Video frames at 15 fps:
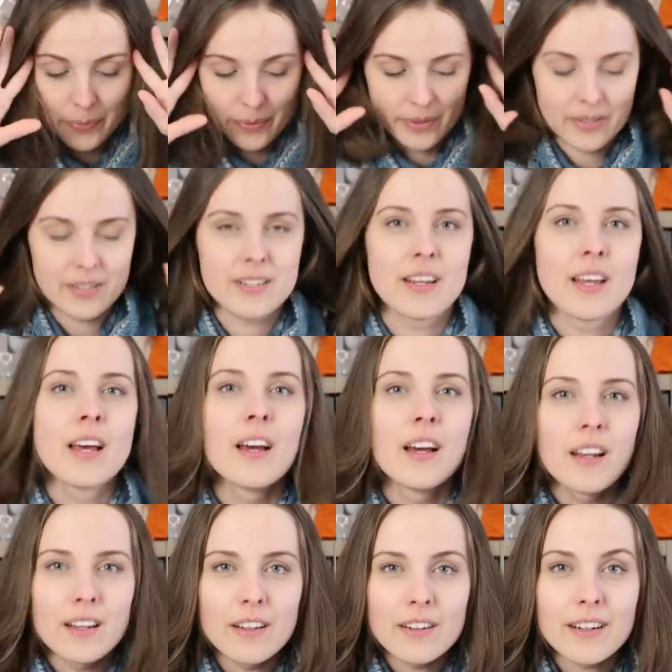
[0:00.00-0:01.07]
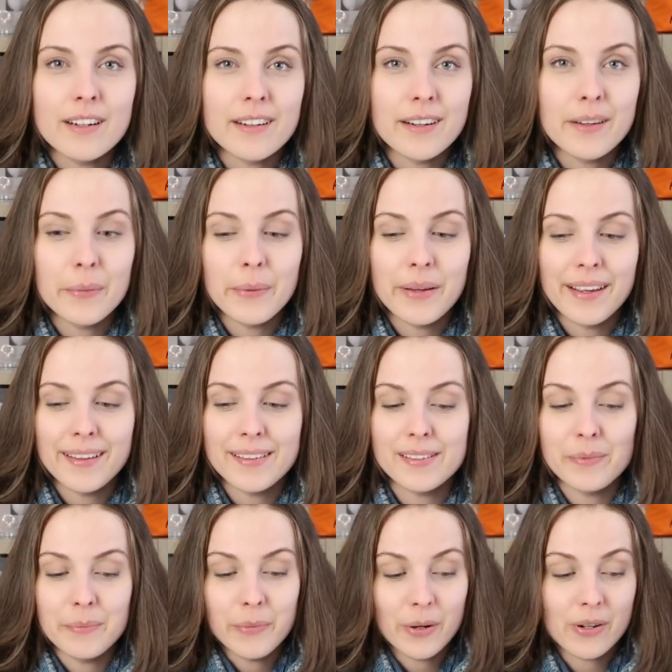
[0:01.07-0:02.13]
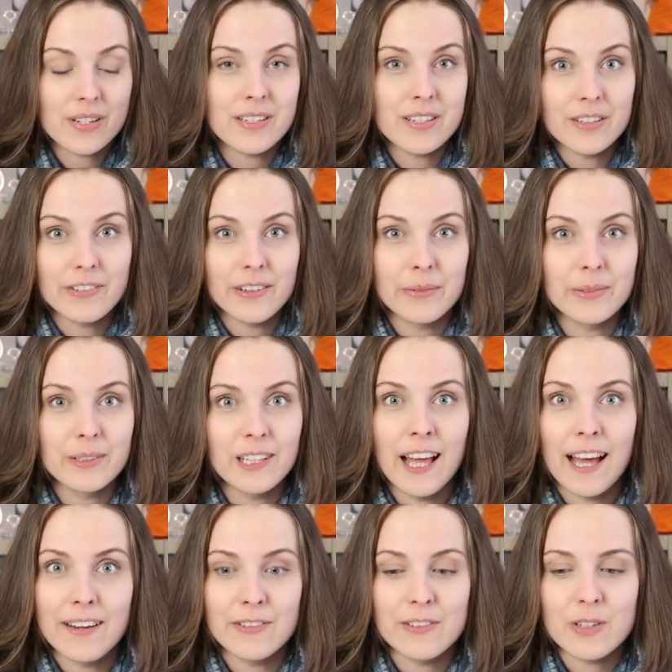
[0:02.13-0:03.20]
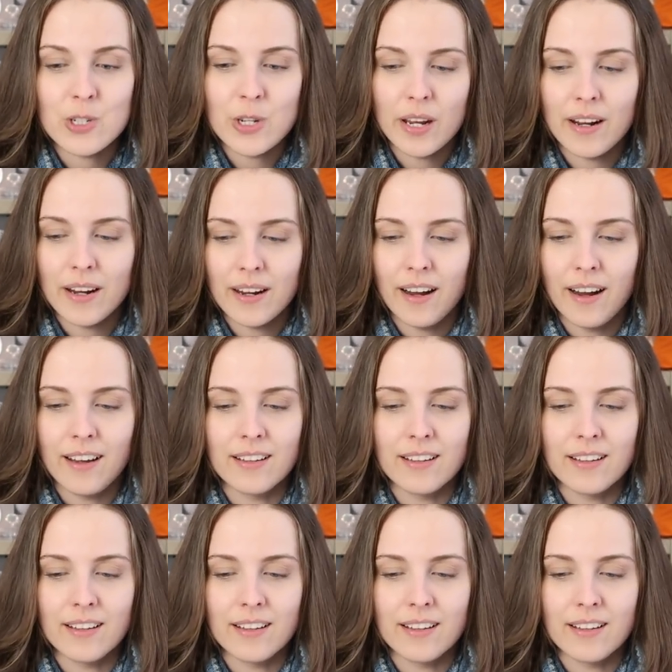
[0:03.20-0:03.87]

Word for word: But longer I wait, more stuff I will have to share,